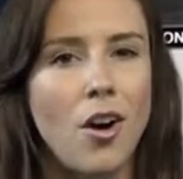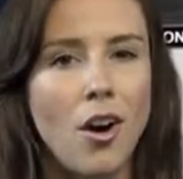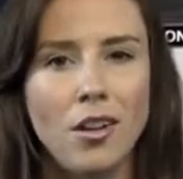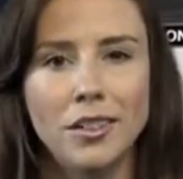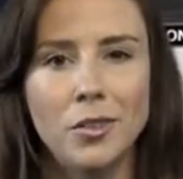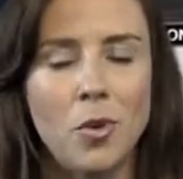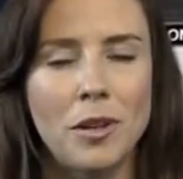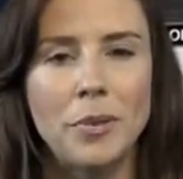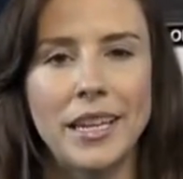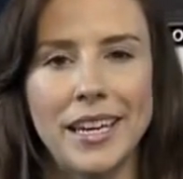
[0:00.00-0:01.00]
all in one
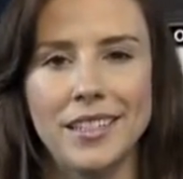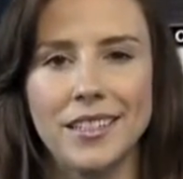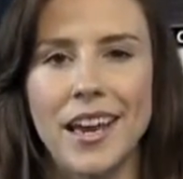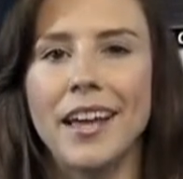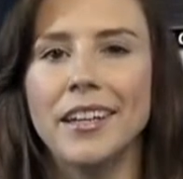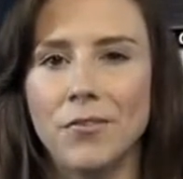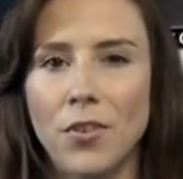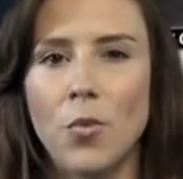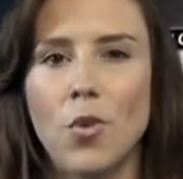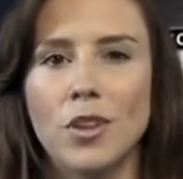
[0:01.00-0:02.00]
place at
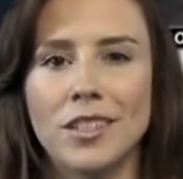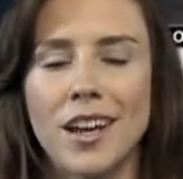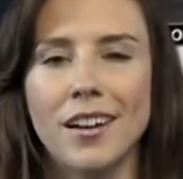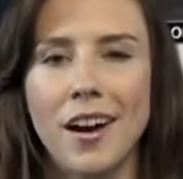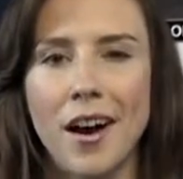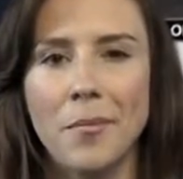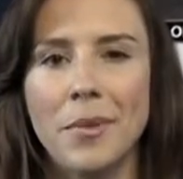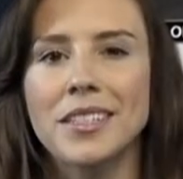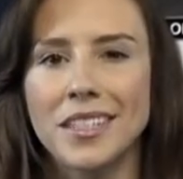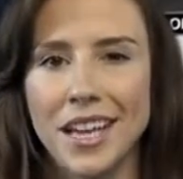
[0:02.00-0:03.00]
Infowars.com
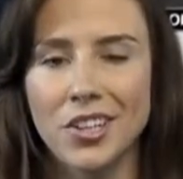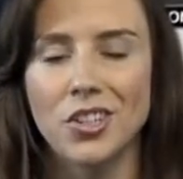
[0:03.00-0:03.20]
slash